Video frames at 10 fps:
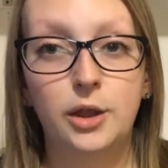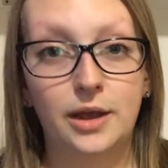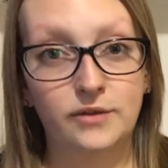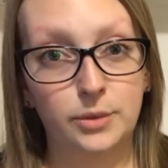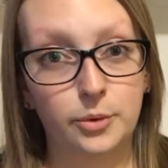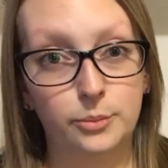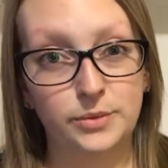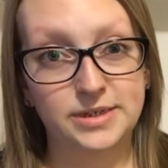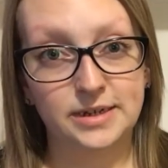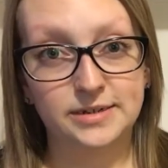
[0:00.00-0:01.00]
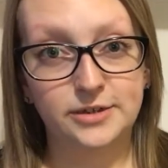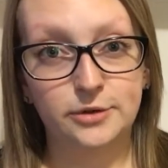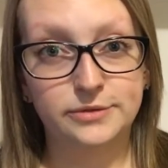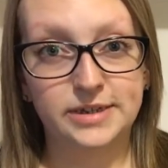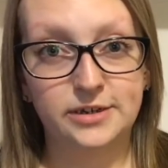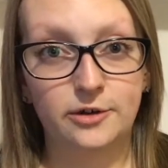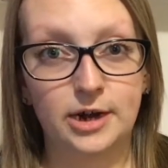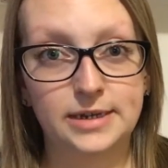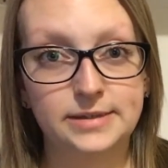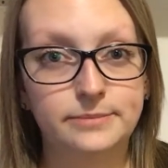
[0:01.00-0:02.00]
you're having a problem with dark circles under your
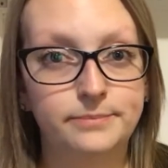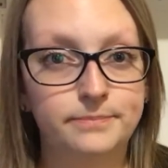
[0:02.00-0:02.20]
eyes.